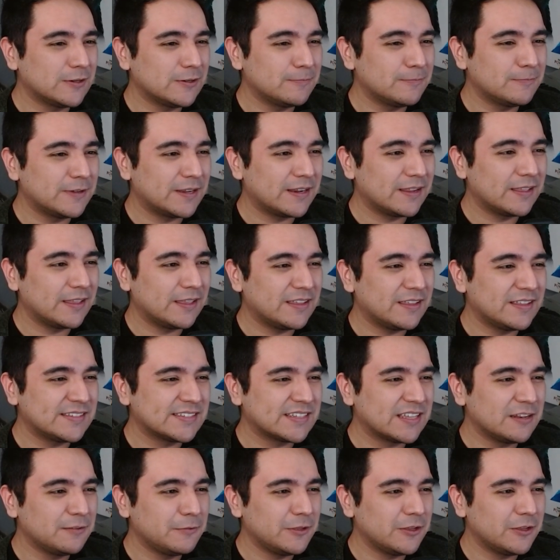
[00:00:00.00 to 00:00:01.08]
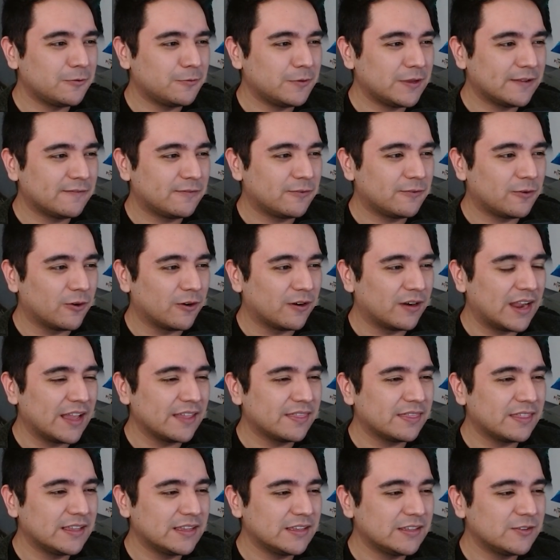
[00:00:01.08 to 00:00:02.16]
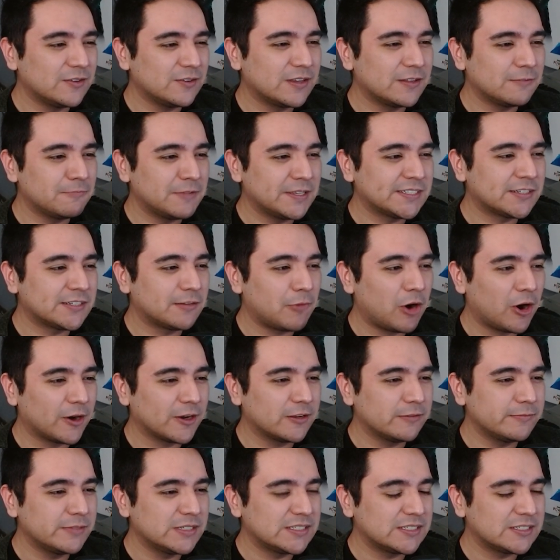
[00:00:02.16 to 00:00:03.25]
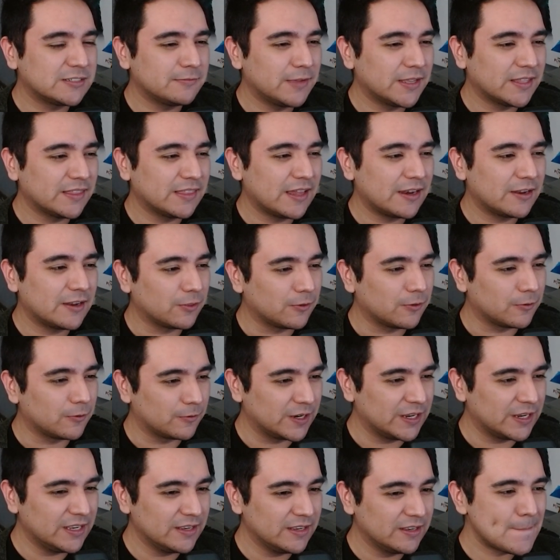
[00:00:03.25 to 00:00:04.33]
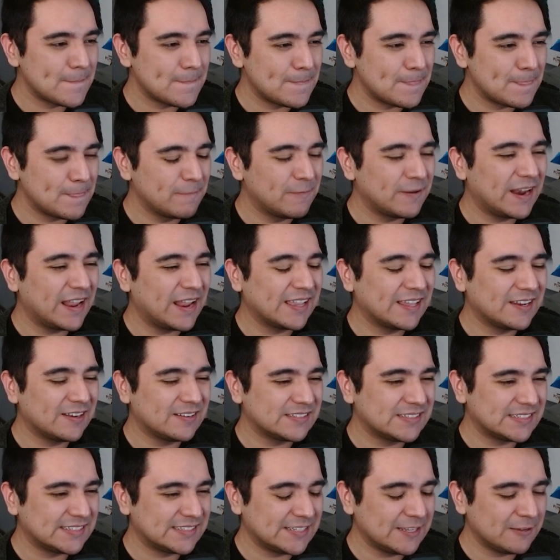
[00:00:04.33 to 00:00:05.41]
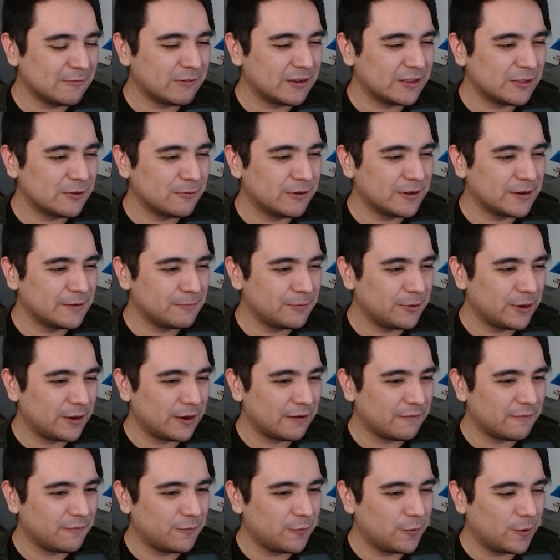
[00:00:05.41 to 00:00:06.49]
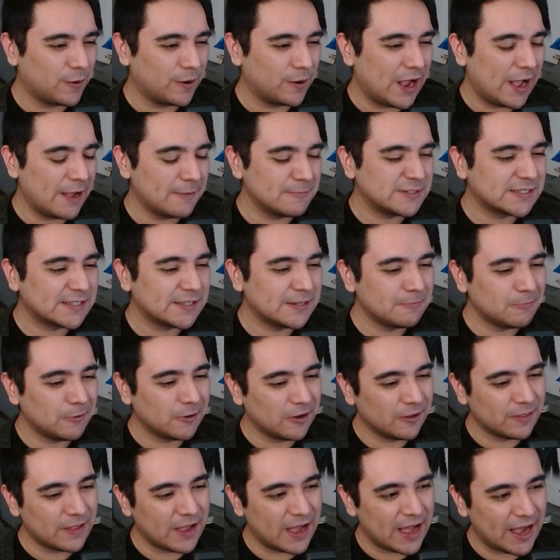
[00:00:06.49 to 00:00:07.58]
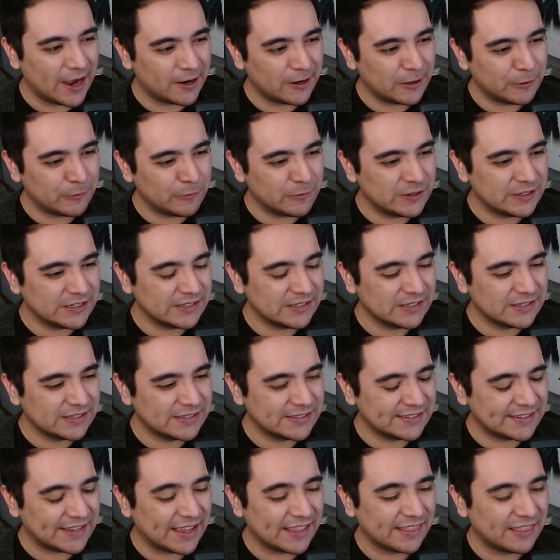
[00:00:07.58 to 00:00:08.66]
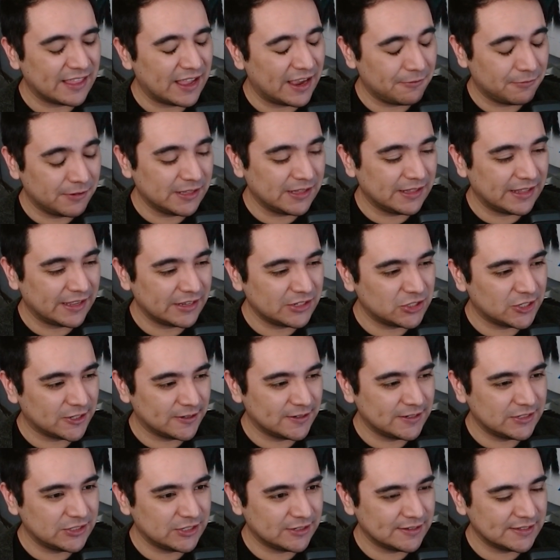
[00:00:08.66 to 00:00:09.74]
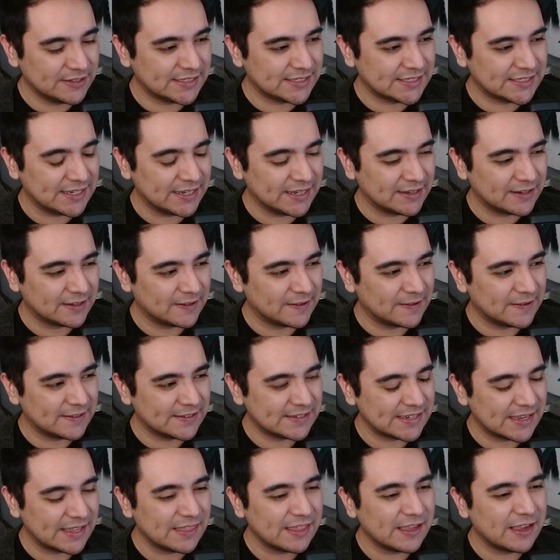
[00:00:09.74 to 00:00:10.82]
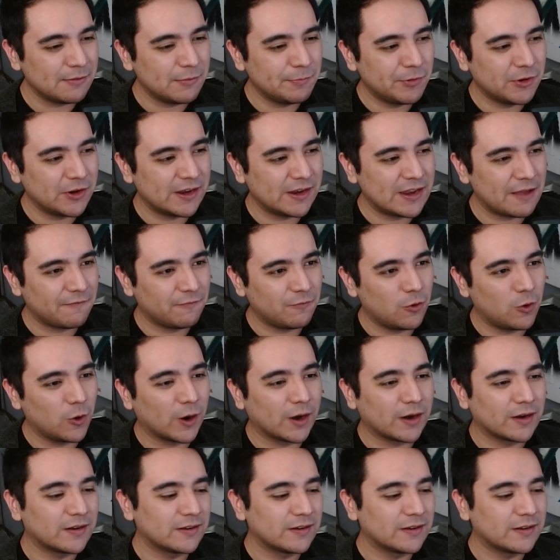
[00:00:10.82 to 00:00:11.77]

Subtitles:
but it's going to be a weak 4. I think you can make some arguments to make that a 3. But I can also see why you want to put it at 4. I'm just going to put on the higher one because I really like Jiren. Jiren's sick. So I think I'm going to put it at 4.